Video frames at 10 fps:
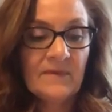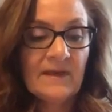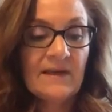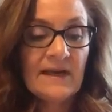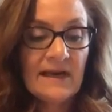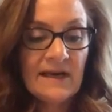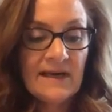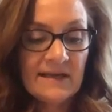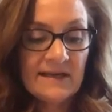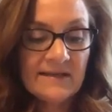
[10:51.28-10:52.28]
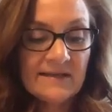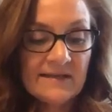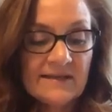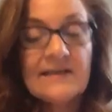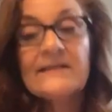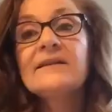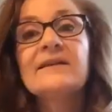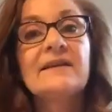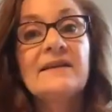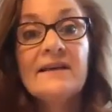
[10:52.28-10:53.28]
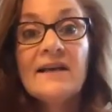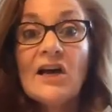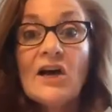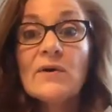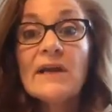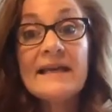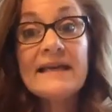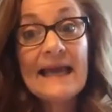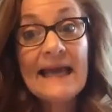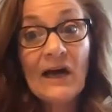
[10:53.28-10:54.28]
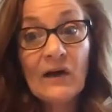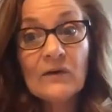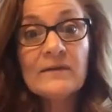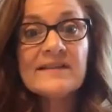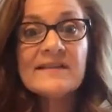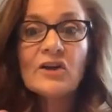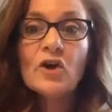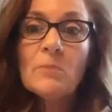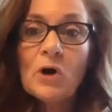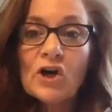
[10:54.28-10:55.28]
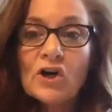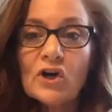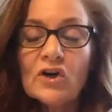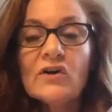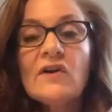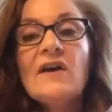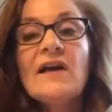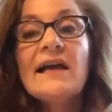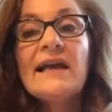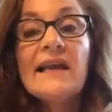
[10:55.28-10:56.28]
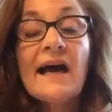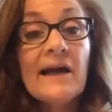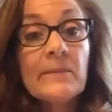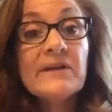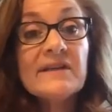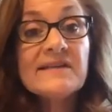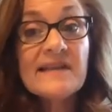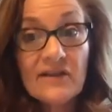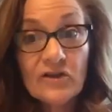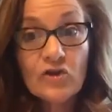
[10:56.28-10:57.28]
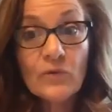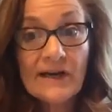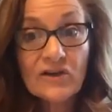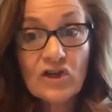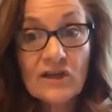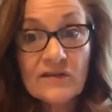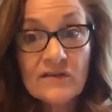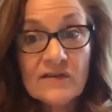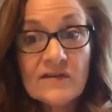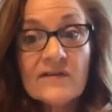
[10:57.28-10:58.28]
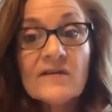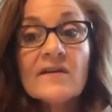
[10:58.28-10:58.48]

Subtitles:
Nice. Okay, now let's get our marker, and I'm going to say the directions.